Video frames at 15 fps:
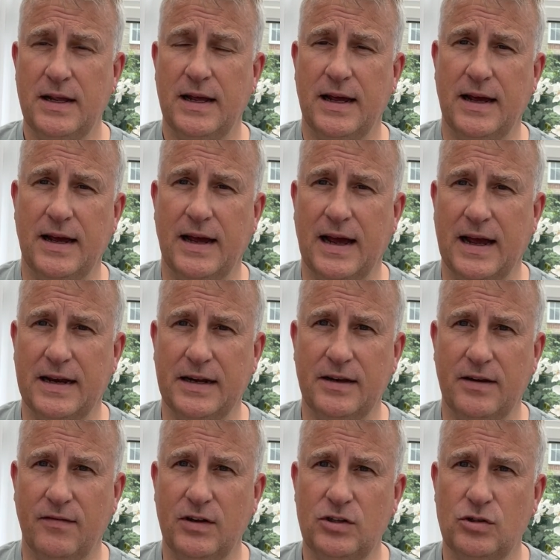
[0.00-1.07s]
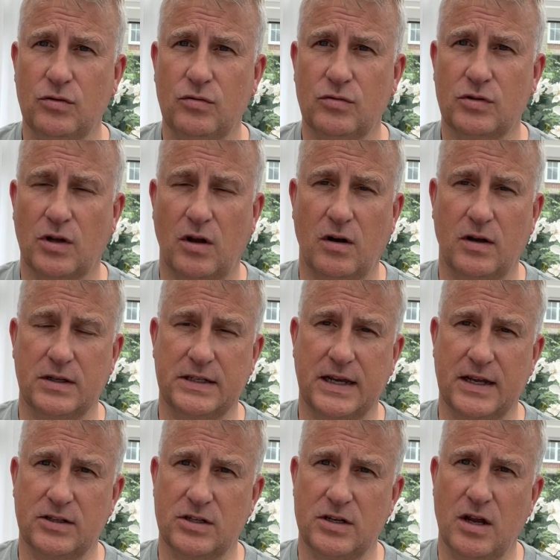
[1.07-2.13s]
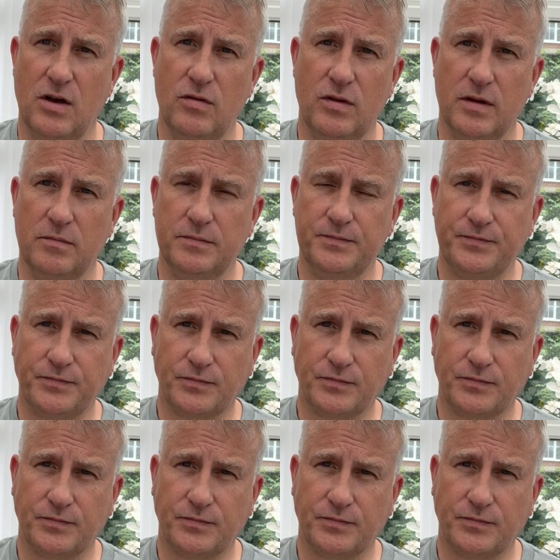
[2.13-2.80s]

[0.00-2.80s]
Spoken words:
and individuals. I like to get to know them,